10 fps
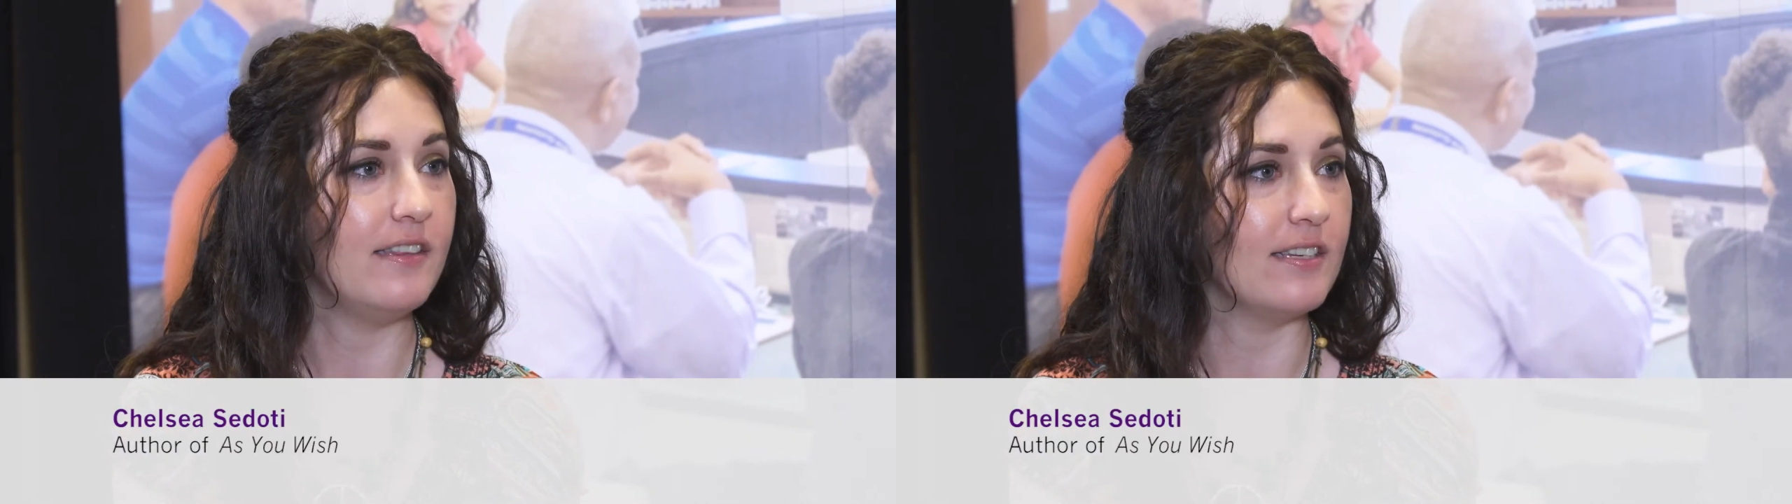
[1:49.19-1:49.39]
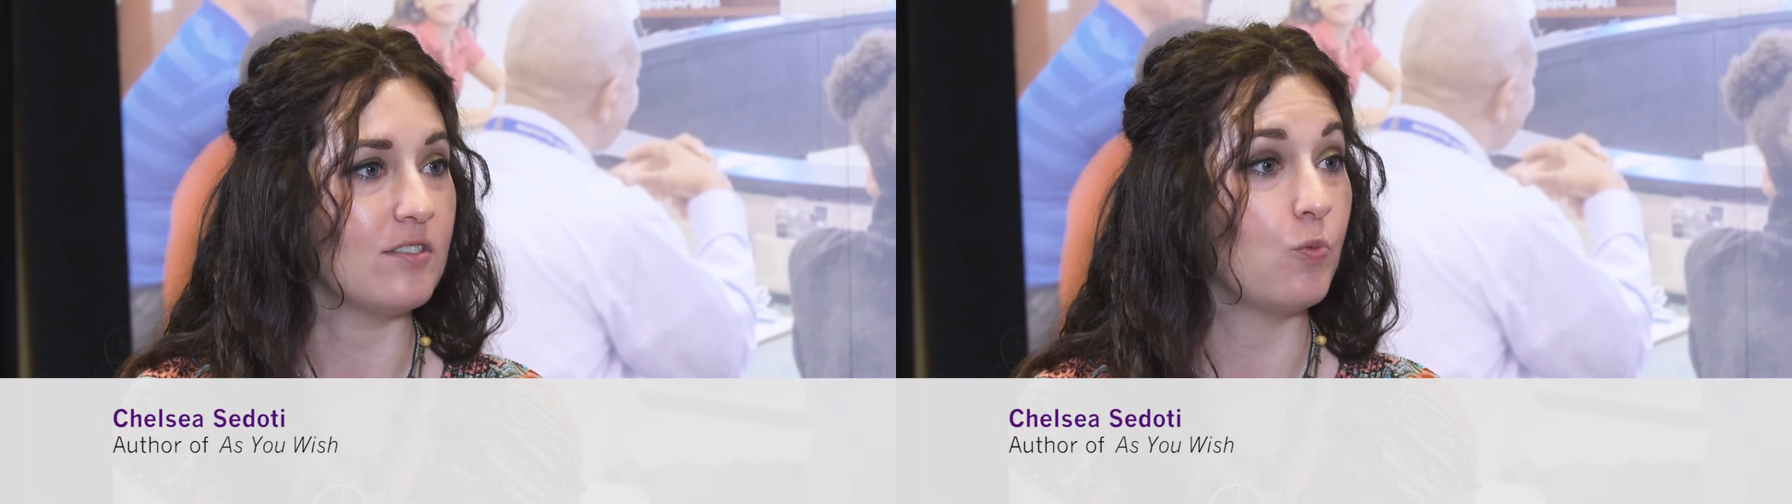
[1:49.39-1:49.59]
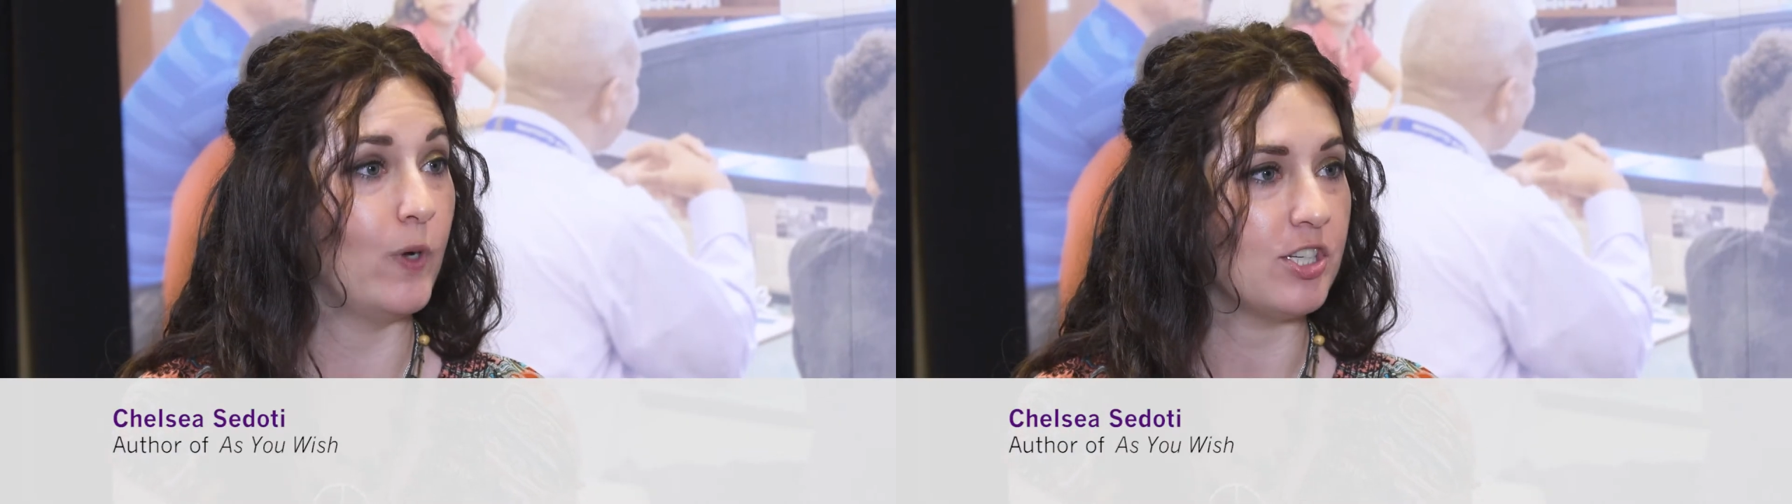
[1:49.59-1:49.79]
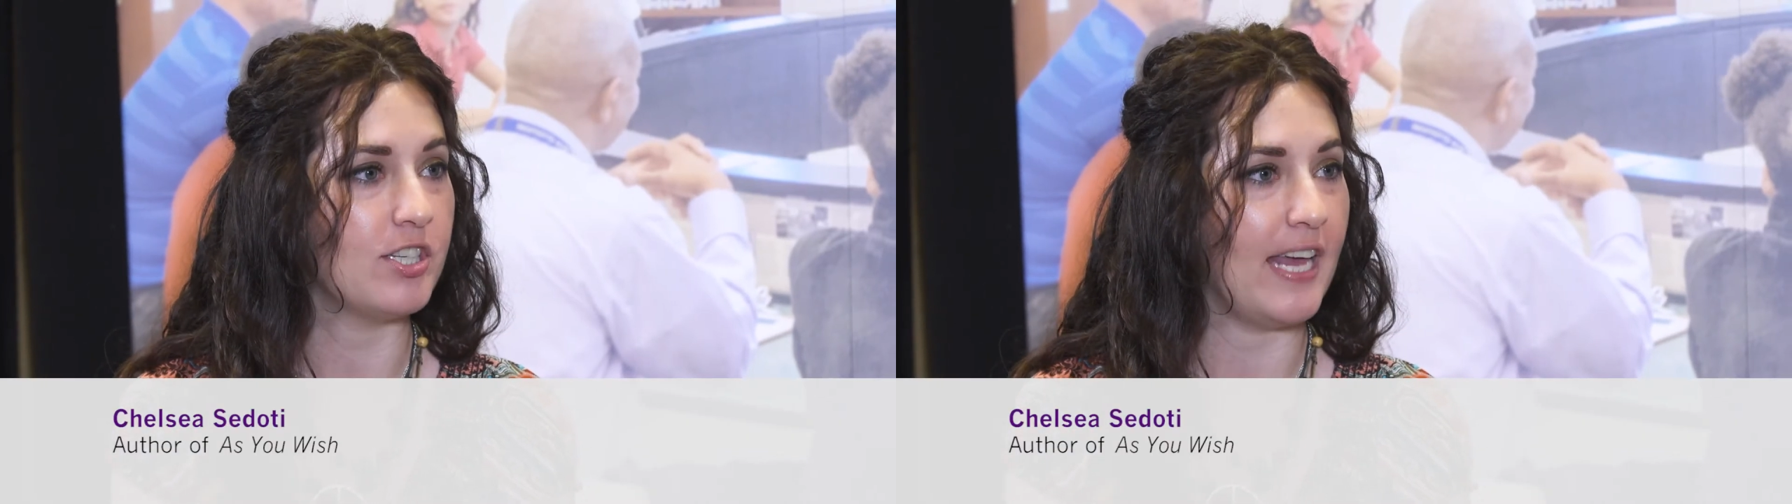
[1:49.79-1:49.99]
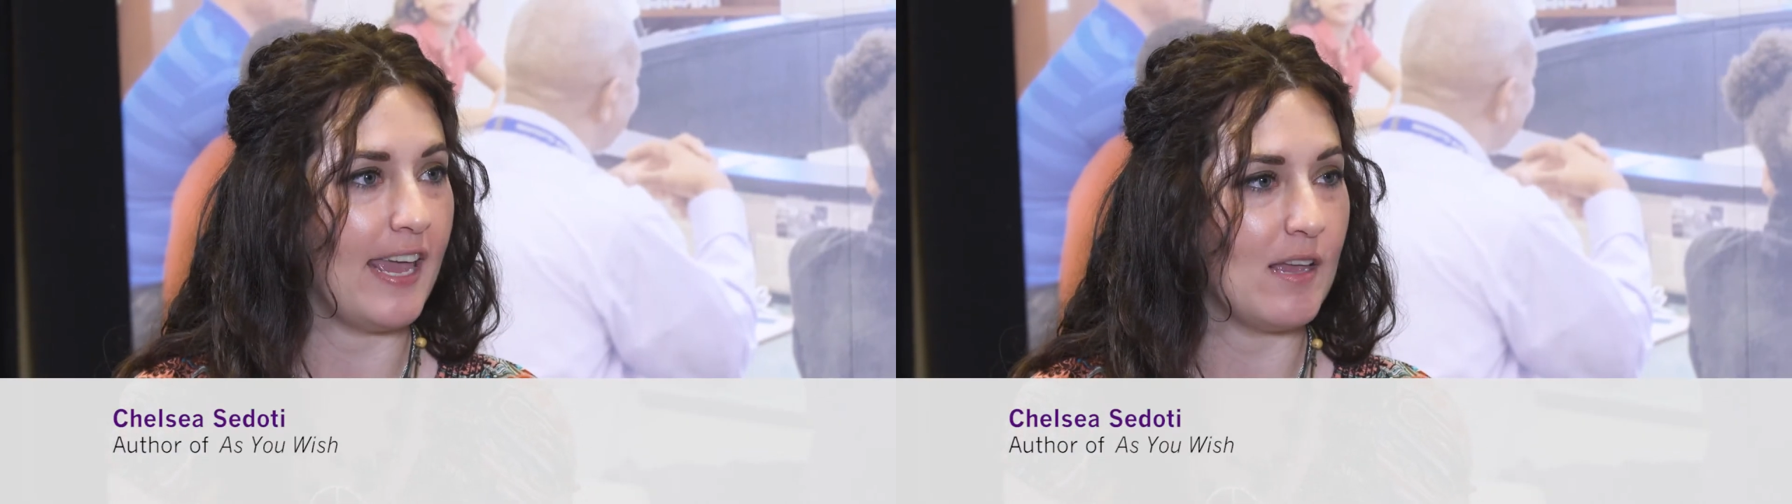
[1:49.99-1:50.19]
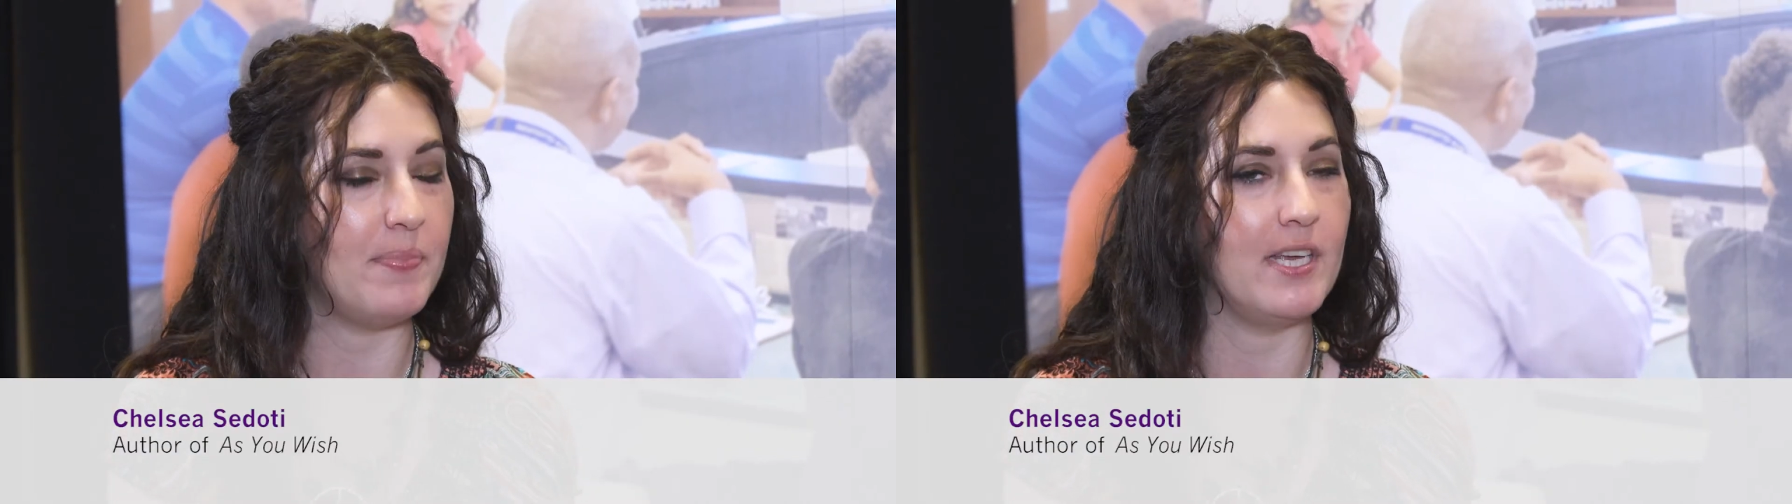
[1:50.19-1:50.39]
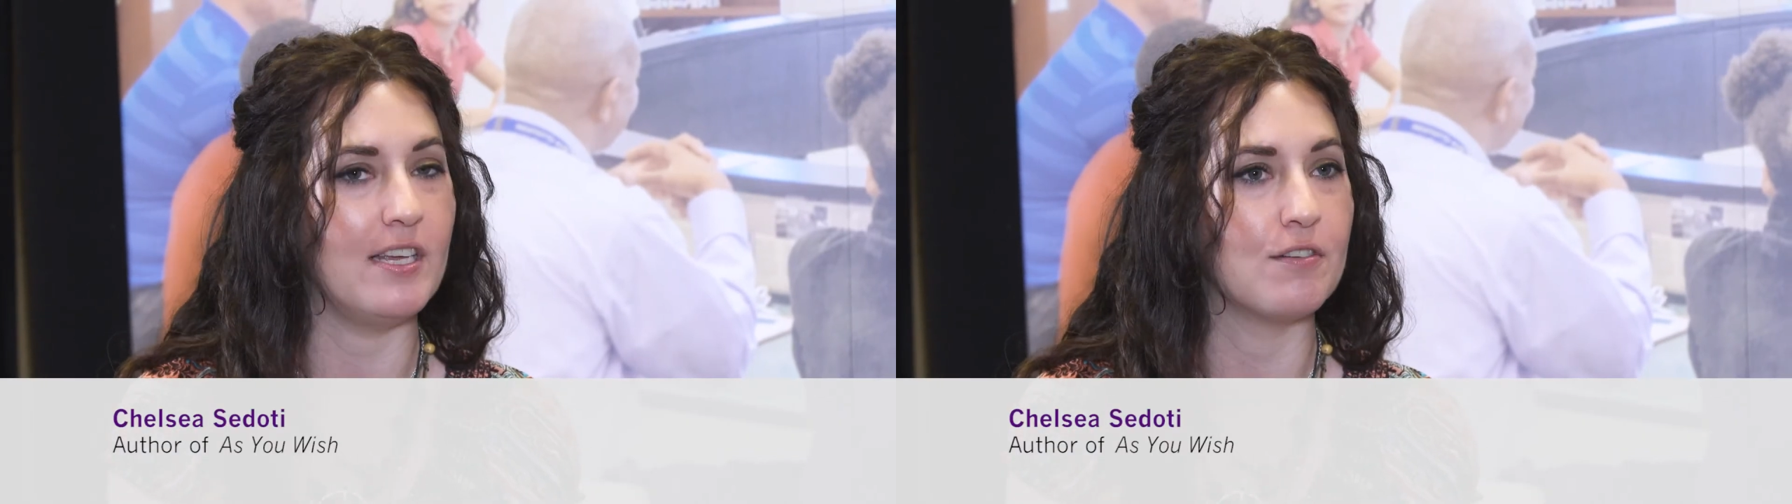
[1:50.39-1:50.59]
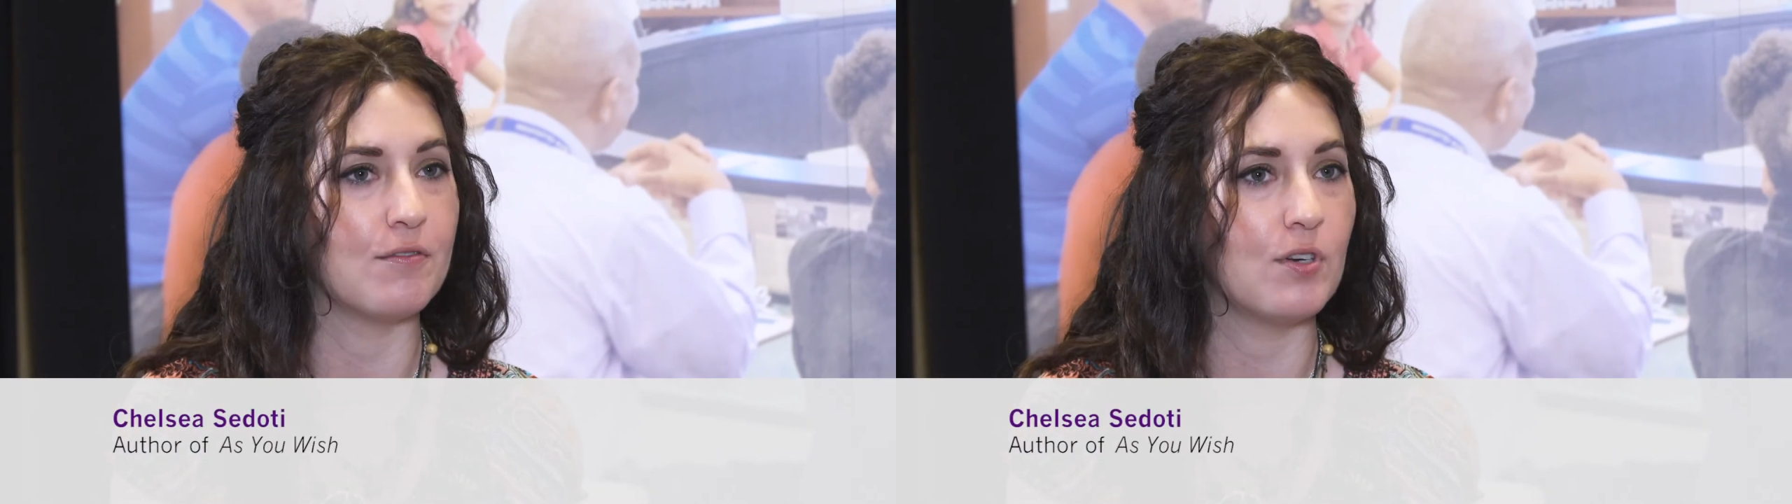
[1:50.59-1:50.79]
this wish day
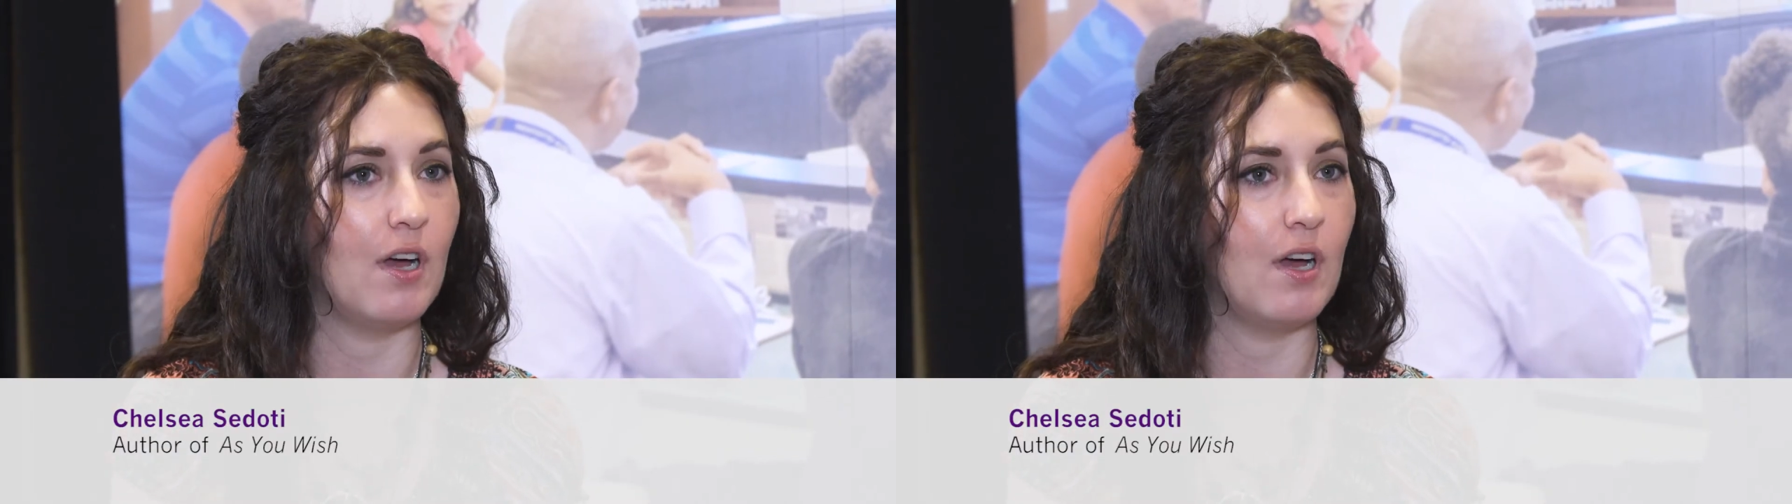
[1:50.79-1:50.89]
be